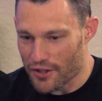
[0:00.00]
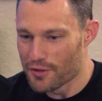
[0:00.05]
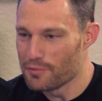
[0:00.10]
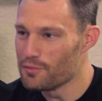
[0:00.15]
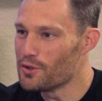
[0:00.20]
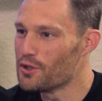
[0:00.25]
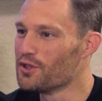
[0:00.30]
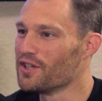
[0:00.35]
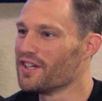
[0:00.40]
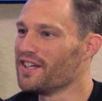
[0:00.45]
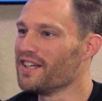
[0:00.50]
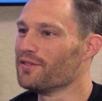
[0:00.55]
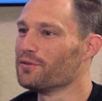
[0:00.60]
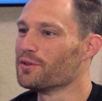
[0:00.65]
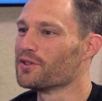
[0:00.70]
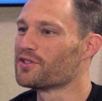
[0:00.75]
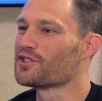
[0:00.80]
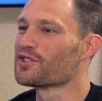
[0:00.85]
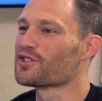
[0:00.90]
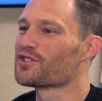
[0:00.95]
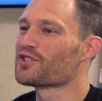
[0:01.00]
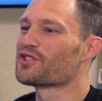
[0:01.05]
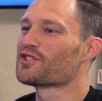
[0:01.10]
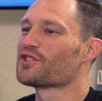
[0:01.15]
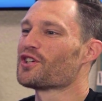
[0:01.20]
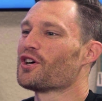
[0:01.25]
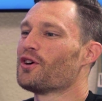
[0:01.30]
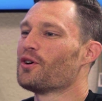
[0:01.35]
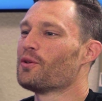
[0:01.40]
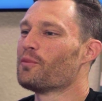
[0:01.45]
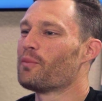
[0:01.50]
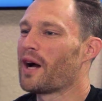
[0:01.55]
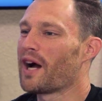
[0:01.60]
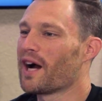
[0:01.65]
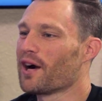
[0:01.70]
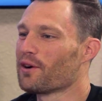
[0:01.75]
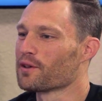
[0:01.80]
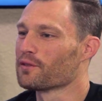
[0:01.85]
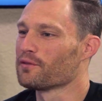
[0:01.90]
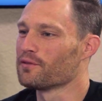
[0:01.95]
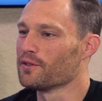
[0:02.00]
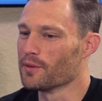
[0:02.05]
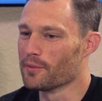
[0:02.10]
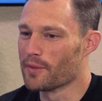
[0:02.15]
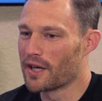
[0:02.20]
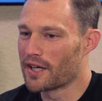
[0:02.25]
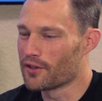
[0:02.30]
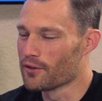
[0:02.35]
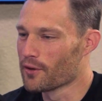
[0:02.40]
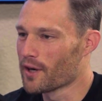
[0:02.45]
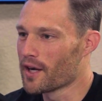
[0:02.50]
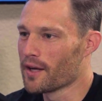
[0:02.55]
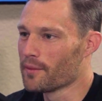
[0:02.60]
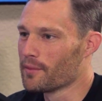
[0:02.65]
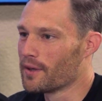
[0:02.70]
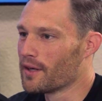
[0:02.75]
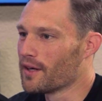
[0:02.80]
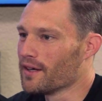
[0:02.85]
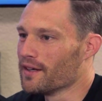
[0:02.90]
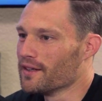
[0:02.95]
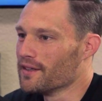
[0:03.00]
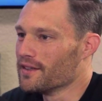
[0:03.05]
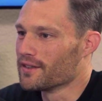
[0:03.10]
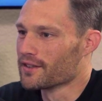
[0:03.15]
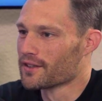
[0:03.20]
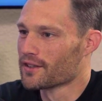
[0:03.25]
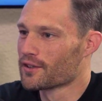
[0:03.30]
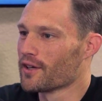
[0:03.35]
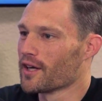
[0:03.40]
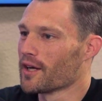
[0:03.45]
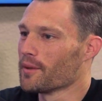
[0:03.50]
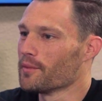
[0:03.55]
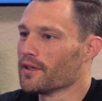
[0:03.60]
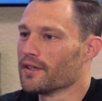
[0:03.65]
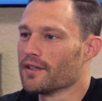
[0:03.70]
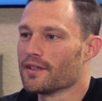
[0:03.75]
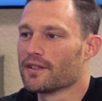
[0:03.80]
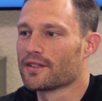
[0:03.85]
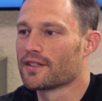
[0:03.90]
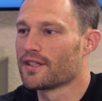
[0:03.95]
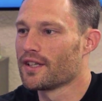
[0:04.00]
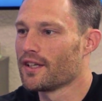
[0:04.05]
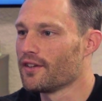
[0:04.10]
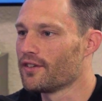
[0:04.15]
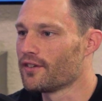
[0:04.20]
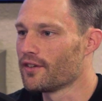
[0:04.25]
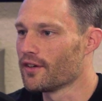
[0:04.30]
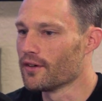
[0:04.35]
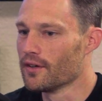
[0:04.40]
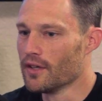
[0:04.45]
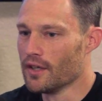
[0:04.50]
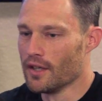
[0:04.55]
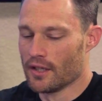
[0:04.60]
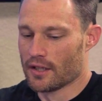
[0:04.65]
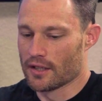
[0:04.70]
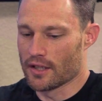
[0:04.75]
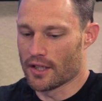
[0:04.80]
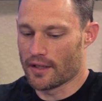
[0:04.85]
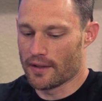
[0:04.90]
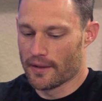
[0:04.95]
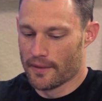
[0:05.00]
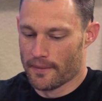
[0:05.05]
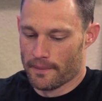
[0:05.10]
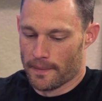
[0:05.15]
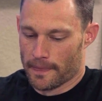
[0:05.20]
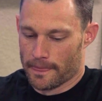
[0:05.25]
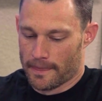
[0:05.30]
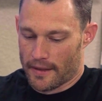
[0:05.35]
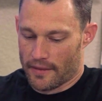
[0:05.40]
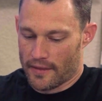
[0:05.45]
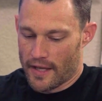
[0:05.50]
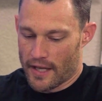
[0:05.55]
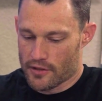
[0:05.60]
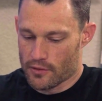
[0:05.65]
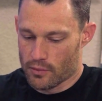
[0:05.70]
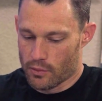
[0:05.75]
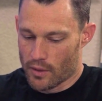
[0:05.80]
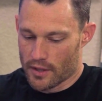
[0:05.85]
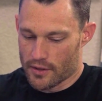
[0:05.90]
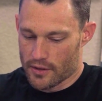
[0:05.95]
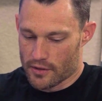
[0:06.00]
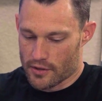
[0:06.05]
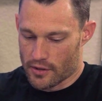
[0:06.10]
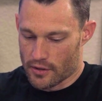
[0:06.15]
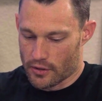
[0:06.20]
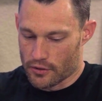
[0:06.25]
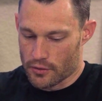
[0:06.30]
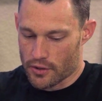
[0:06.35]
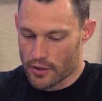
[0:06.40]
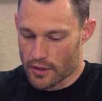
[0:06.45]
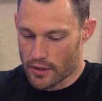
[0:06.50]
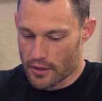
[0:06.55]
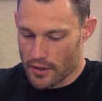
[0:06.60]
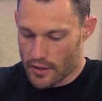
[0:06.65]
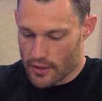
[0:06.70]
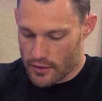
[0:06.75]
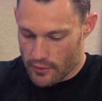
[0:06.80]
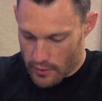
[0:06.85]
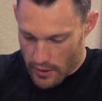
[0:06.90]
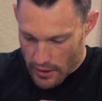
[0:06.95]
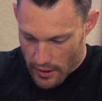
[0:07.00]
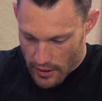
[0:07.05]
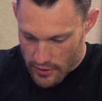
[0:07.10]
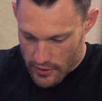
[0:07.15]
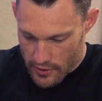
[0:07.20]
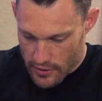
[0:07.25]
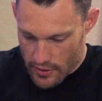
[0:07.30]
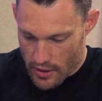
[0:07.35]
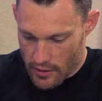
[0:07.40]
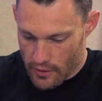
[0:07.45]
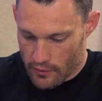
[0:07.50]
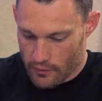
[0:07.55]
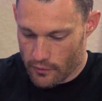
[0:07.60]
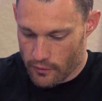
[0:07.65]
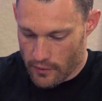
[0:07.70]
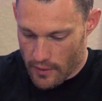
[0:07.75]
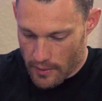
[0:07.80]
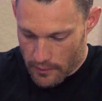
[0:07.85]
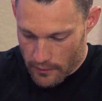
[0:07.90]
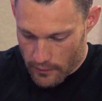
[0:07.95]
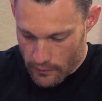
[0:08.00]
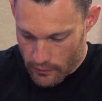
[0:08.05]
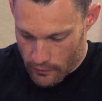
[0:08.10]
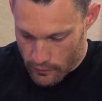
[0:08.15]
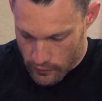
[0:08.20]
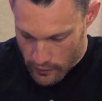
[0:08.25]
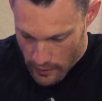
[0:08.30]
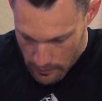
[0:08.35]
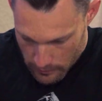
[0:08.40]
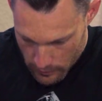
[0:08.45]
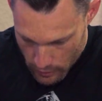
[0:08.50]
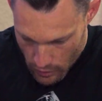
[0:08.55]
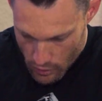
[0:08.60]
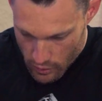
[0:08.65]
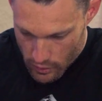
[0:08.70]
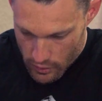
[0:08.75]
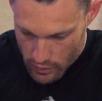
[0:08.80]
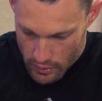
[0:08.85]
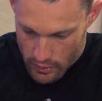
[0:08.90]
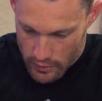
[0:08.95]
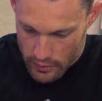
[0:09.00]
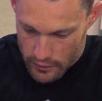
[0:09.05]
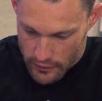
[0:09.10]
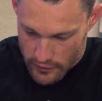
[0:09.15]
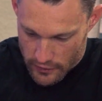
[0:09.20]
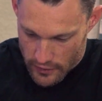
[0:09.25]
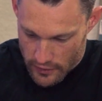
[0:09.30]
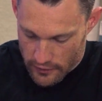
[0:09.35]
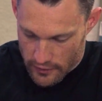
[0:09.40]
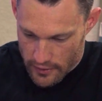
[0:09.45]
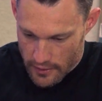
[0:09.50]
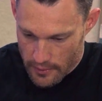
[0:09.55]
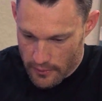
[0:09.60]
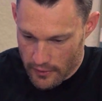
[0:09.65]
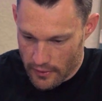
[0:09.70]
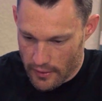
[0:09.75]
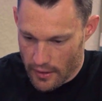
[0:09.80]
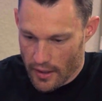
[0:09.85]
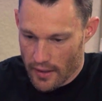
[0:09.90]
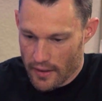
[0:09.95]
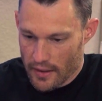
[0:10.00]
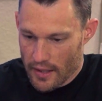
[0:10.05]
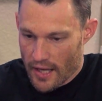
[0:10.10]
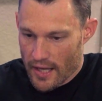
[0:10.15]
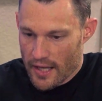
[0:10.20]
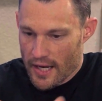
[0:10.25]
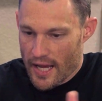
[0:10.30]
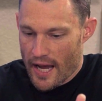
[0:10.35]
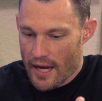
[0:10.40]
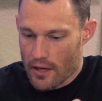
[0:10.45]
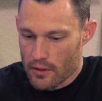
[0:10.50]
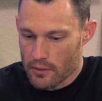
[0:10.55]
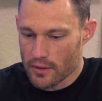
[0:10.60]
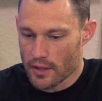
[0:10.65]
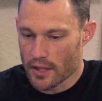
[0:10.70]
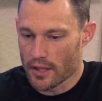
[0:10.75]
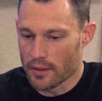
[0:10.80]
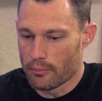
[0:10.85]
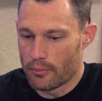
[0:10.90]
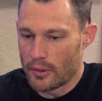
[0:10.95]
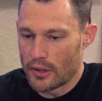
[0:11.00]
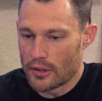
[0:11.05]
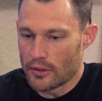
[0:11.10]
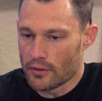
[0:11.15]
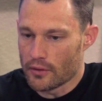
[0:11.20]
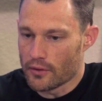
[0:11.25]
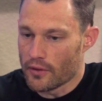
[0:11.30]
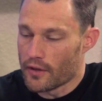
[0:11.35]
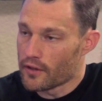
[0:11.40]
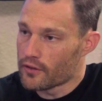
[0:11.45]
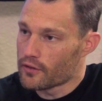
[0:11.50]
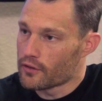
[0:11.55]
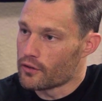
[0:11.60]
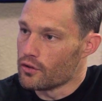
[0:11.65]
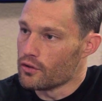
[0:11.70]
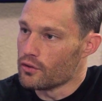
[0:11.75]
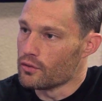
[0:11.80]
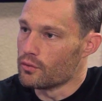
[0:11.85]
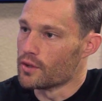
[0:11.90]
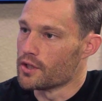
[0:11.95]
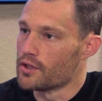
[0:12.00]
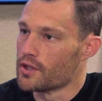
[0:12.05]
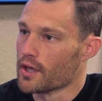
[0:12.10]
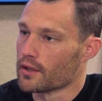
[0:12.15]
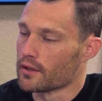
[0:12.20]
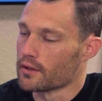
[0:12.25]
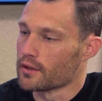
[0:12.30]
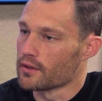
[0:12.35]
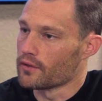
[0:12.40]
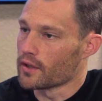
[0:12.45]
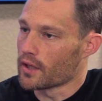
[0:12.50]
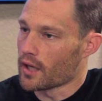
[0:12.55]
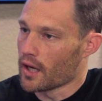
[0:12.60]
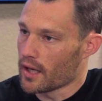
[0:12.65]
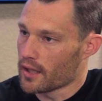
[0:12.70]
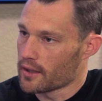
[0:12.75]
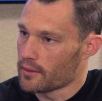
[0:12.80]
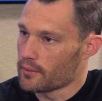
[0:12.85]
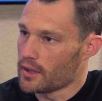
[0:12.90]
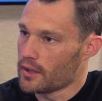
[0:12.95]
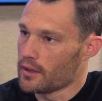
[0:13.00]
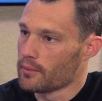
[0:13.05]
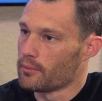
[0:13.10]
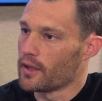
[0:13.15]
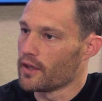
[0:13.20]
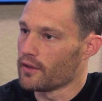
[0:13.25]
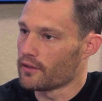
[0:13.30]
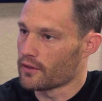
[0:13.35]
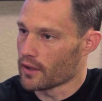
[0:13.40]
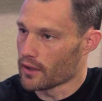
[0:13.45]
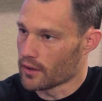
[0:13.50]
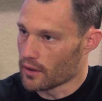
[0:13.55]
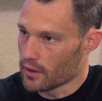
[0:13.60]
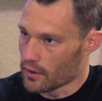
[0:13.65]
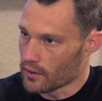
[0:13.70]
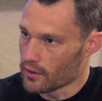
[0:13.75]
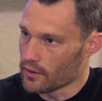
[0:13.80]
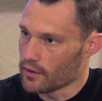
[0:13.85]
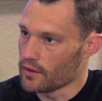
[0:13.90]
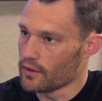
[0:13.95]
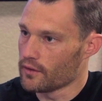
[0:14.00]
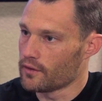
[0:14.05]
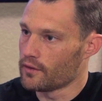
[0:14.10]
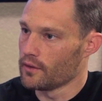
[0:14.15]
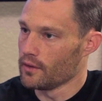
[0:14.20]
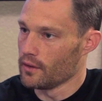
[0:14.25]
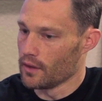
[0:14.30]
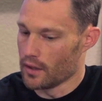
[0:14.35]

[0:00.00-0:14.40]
community was just so powerful. My grandma and her kids. So like that's one solution, is we got to start from local systems and out and build this new regenerative economy based on all these